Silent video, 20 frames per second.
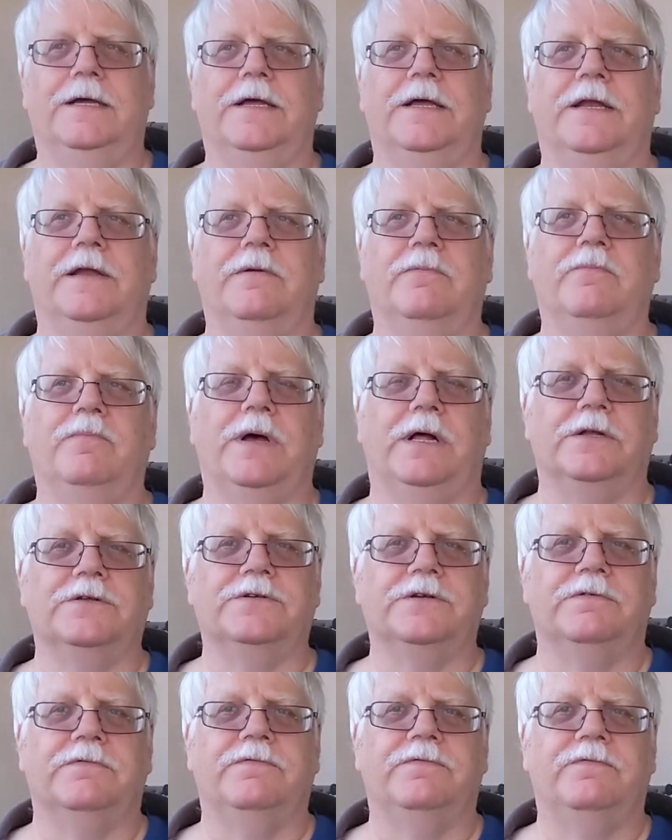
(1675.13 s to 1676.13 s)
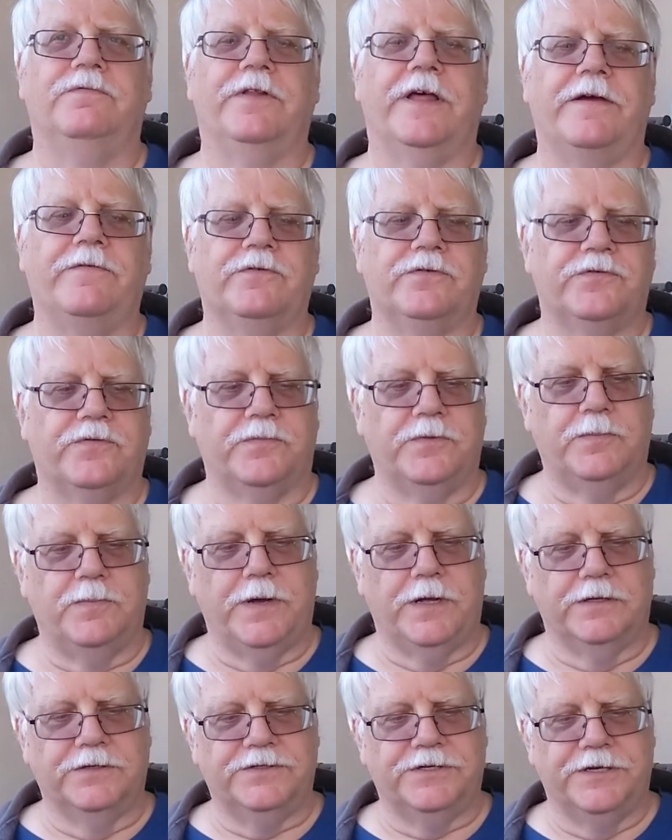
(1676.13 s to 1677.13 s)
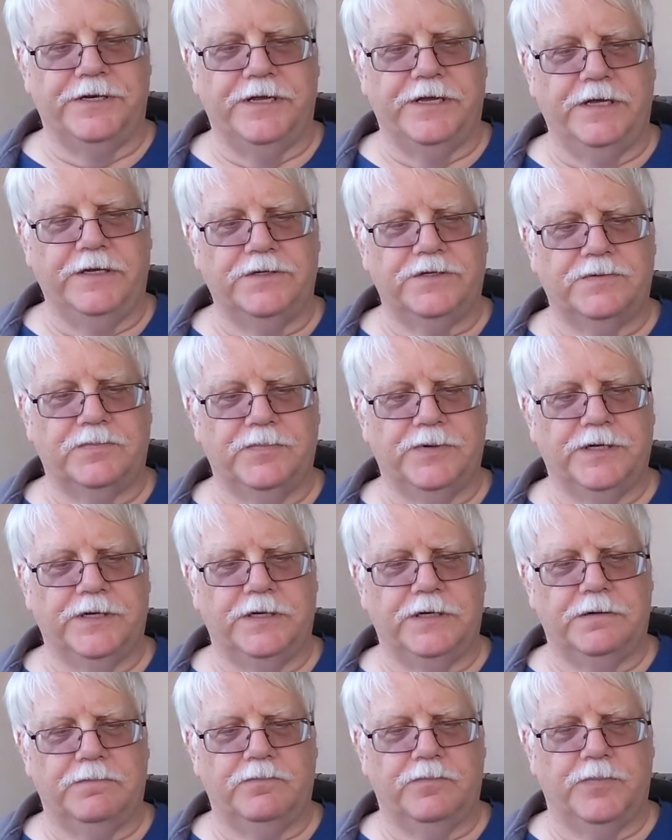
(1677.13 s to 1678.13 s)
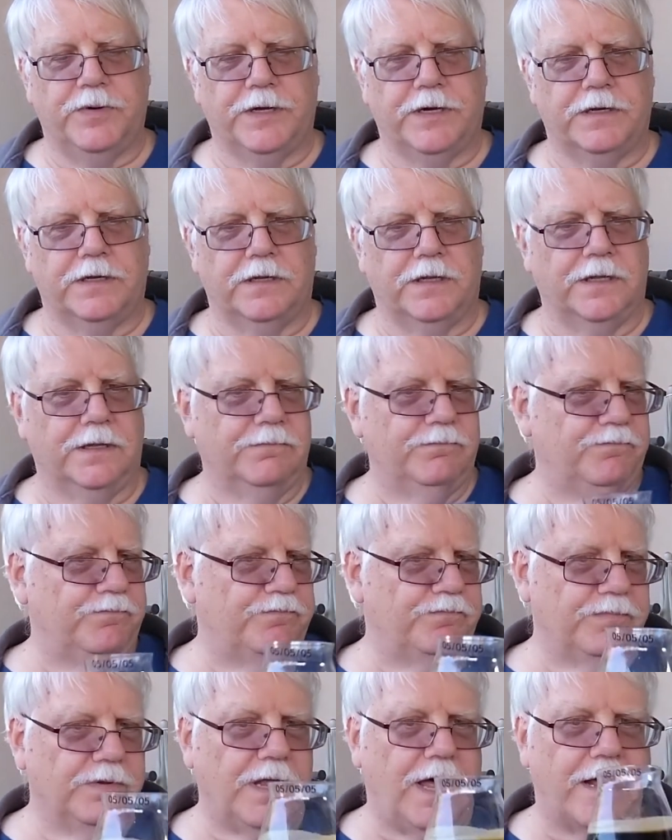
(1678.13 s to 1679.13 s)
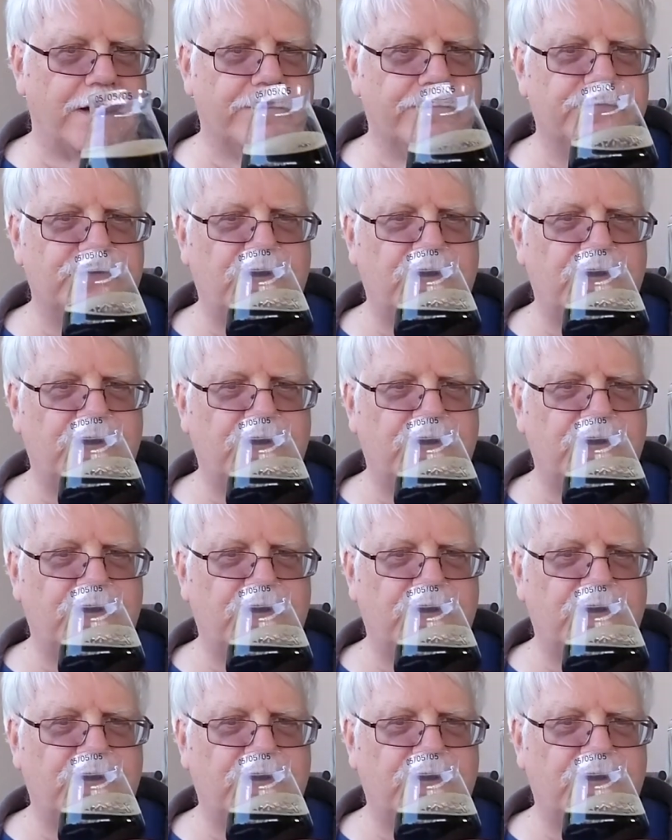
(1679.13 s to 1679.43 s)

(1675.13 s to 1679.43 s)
and Belgian flavors from the Belgian yeast, but a lot of